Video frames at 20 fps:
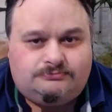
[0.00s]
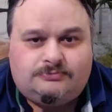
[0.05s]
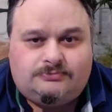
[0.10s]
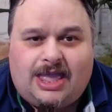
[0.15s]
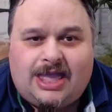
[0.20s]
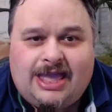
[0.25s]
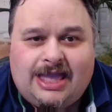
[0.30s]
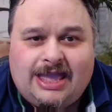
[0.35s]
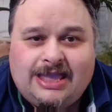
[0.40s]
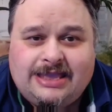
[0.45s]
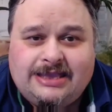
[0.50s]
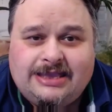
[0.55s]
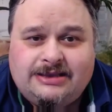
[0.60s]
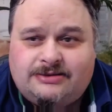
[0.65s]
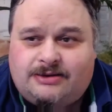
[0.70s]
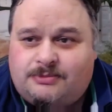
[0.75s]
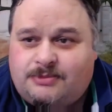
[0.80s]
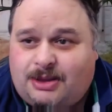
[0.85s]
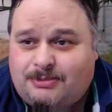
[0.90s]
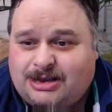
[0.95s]

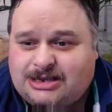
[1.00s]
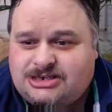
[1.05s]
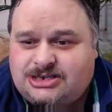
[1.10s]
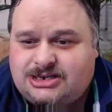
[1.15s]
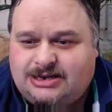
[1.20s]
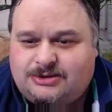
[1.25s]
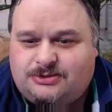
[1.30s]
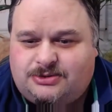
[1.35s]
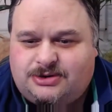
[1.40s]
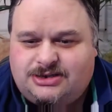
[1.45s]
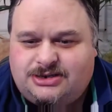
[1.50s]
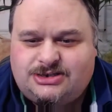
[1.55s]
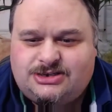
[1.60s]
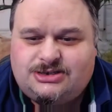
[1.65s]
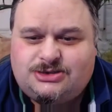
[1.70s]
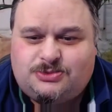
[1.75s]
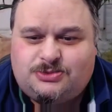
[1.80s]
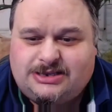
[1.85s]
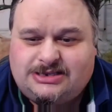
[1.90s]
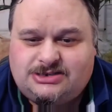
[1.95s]
I'm actually going to
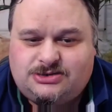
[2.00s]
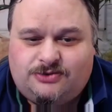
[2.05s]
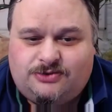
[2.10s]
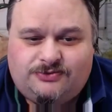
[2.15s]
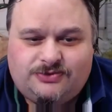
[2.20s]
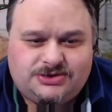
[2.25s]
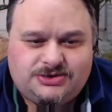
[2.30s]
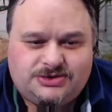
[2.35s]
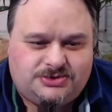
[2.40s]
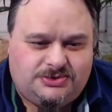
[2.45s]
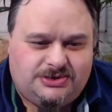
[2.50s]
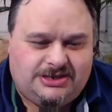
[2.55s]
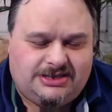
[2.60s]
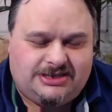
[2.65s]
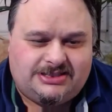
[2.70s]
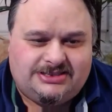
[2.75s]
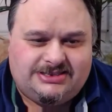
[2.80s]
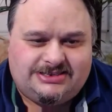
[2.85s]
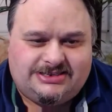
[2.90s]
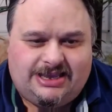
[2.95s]
just switch over so you
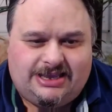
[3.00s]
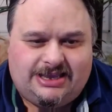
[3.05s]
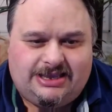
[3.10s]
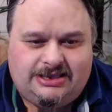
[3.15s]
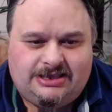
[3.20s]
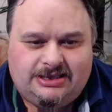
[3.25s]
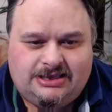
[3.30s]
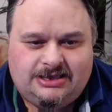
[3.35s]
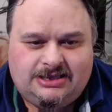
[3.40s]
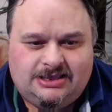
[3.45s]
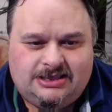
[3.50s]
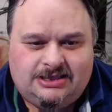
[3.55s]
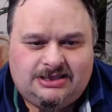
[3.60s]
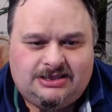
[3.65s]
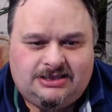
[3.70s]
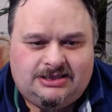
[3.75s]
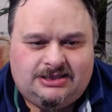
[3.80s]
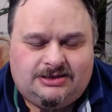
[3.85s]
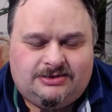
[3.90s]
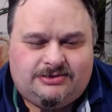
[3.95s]
can see.
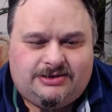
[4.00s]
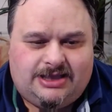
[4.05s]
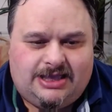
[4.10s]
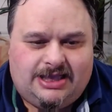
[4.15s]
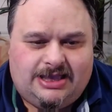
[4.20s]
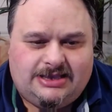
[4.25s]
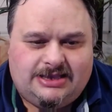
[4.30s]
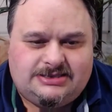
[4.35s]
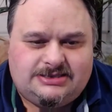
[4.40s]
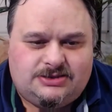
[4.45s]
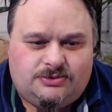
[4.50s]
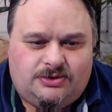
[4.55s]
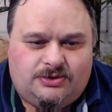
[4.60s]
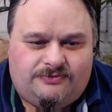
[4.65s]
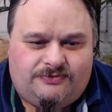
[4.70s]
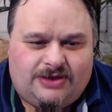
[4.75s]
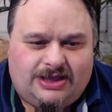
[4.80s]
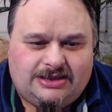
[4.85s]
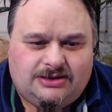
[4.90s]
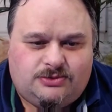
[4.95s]
Okay, so
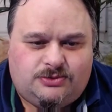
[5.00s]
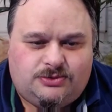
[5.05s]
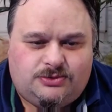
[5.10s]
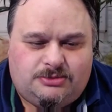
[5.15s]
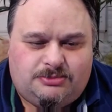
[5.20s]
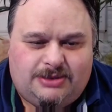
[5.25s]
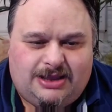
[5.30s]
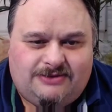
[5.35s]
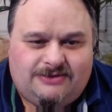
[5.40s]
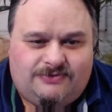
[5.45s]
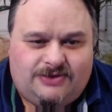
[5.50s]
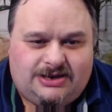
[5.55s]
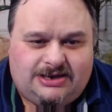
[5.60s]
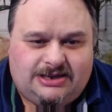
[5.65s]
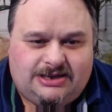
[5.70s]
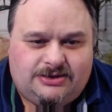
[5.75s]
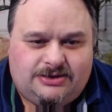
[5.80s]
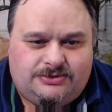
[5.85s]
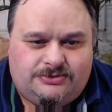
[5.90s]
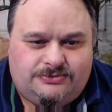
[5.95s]
if I go to my
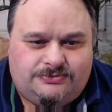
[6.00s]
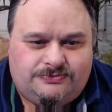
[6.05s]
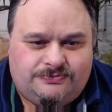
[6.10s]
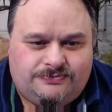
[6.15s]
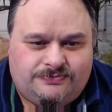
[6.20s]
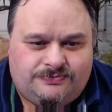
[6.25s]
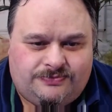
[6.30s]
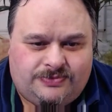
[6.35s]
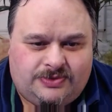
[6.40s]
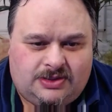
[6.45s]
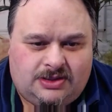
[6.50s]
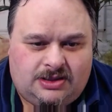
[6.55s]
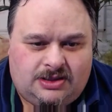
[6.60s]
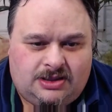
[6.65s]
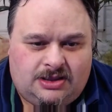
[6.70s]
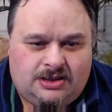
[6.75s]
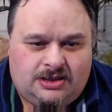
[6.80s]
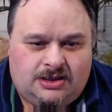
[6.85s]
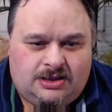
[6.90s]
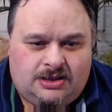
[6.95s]
video
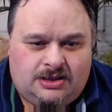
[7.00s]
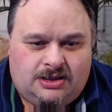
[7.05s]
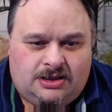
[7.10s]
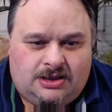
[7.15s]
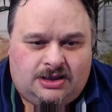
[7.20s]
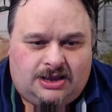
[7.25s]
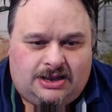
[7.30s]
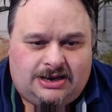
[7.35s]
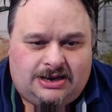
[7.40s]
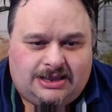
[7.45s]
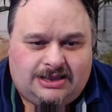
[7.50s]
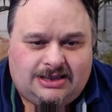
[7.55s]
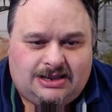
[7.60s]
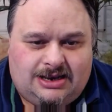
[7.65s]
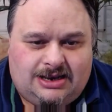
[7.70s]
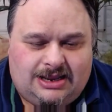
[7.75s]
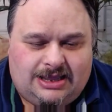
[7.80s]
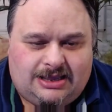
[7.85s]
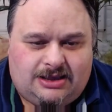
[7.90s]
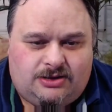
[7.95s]
and I
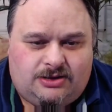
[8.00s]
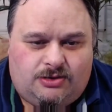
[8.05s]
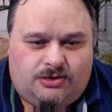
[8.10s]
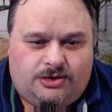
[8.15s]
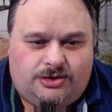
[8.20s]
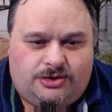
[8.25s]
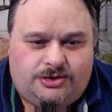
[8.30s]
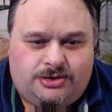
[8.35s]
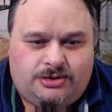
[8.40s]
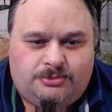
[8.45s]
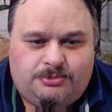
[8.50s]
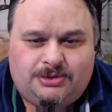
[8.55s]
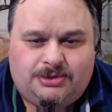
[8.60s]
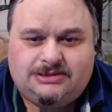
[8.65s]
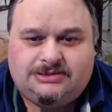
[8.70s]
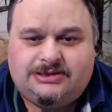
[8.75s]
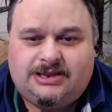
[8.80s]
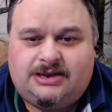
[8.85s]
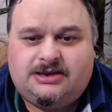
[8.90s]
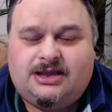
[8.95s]
click on
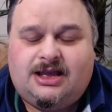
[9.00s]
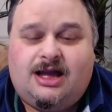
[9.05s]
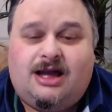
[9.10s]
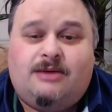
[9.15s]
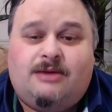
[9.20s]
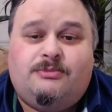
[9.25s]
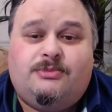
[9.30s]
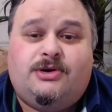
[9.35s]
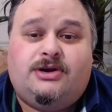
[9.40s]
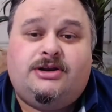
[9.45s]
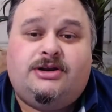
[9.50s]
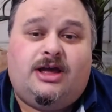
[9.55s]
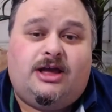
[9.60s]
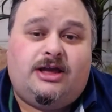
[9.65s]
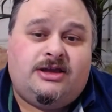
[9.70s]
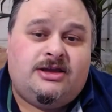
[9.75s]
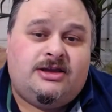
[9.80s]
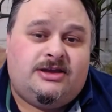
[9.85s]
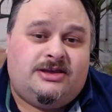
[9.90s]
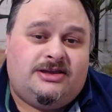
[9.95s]
built-in camera,
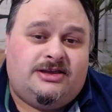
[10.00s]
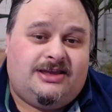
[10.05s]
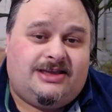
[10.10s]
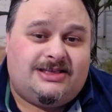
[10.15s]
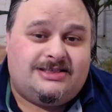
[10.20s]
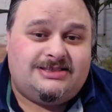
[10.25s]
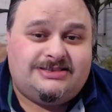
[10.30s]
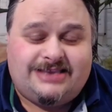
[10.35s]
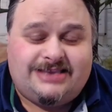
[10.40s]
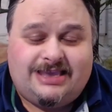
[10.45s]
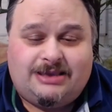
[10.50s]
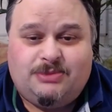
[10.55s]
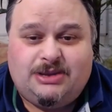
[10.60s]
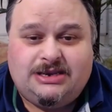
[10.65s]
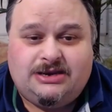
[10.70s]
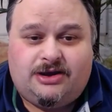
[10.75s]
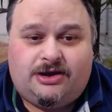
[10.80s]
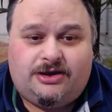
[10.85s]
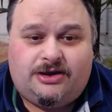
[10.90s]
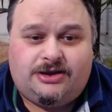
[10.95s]
now you can see me
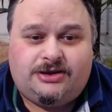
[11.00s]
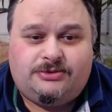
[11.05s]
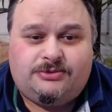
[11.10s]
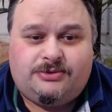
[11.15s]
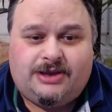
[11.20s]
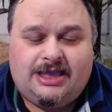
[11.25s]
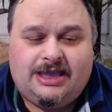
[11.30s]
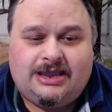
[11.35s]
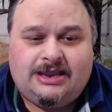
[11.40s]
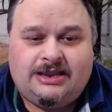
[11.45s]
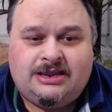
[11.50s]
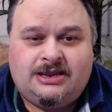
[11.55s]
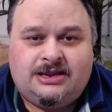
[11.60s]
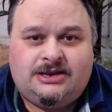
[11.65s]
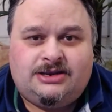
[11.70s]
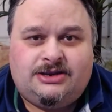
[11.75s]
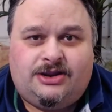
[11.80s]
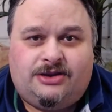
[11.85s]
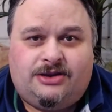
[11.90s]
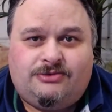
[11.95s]
now. Okay,
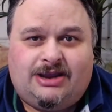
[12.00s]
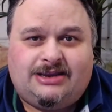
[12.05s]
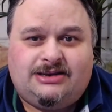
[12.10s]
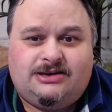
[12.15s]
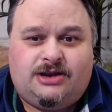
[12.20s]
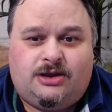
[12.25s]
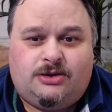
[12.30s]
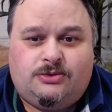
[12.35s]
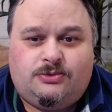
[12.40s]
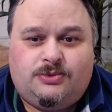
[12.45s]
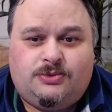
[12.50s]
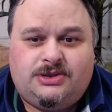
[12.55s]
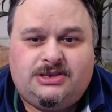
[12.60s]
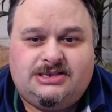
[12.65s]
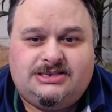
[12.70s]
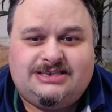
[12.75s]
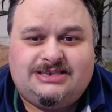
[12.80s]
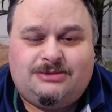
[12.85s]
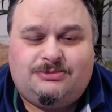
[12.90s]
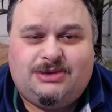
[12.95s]
now right now when you
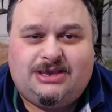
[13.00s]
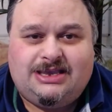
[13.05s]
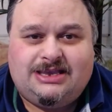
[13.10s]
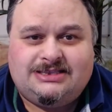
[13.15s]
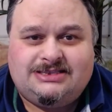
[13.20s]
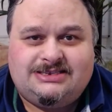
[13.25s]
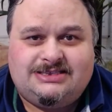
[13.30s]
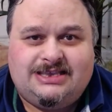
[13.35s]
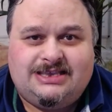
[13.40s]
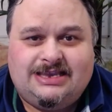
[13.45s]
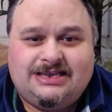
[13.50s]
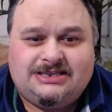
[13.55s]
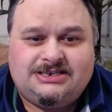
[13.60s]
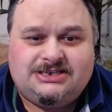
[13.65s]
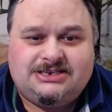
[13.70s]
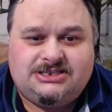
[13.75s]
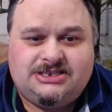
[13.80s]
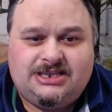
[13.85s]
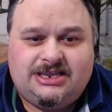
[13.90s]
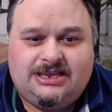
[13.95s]
see me, it's the
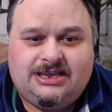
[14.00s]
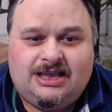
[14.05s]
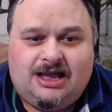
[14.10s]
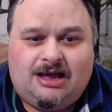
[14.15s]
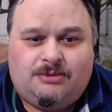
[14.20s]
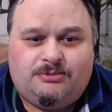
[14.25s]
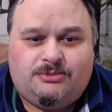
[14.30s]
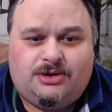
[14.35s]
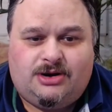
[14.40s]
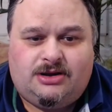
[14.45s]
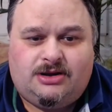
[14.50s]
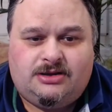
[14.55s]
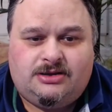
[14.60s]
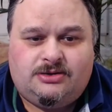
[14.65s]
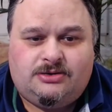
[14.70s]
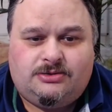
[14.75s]
HD camera.